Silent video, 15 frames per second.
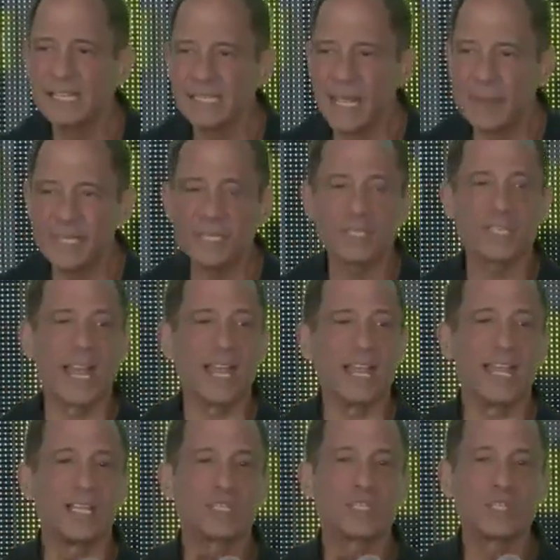let me just say,
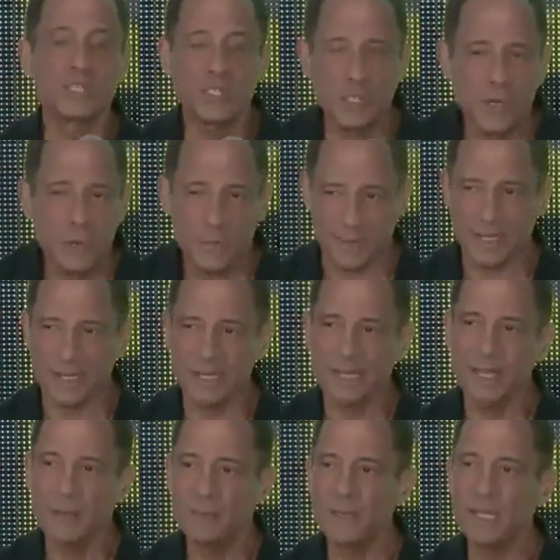it's stupid
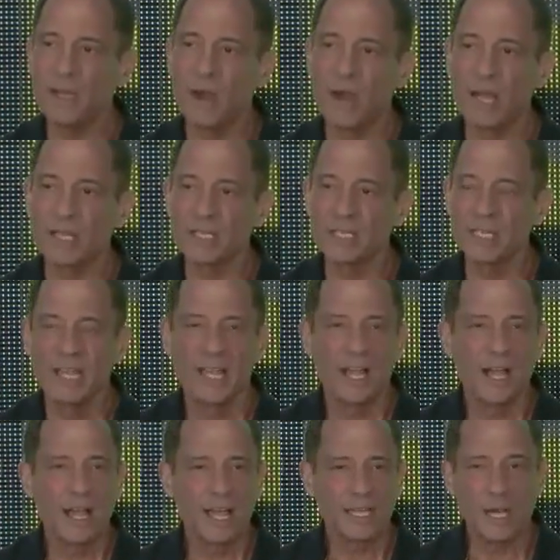because,
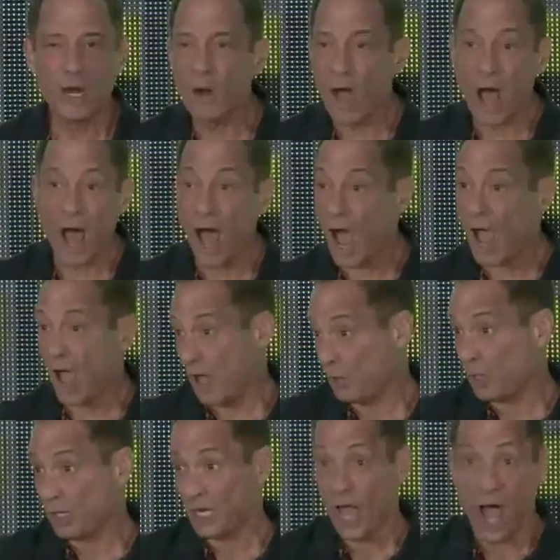you know,
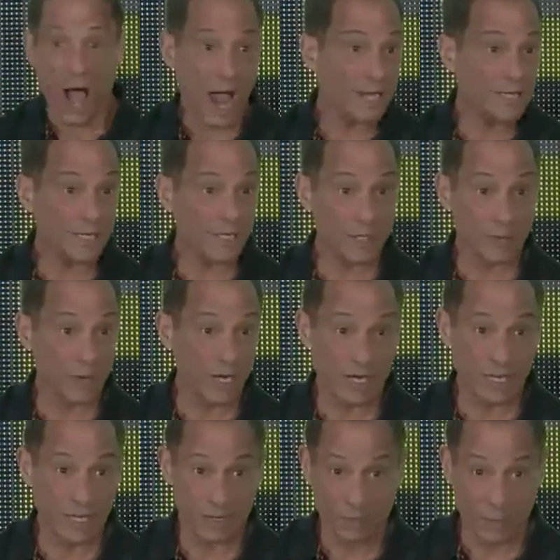I
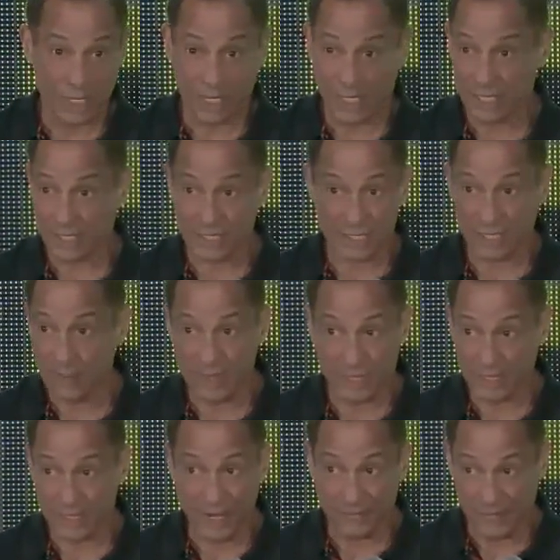disagree with some of the
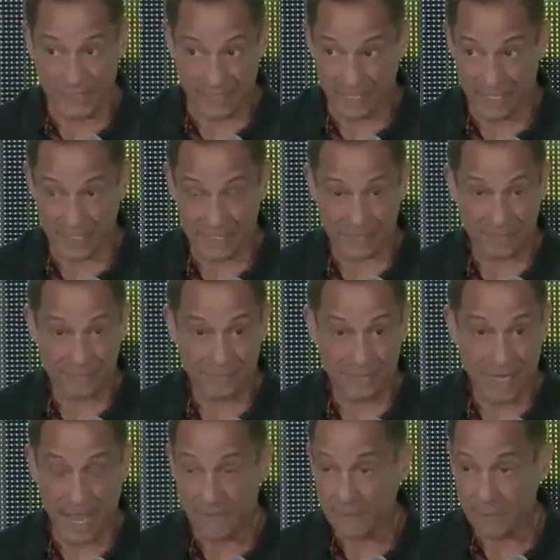stuff he does
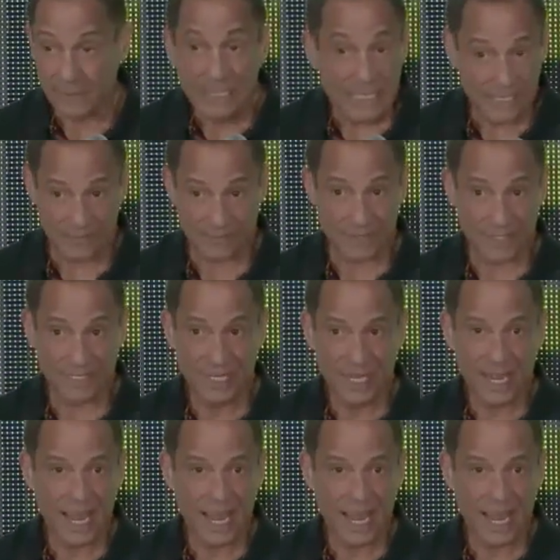and believes.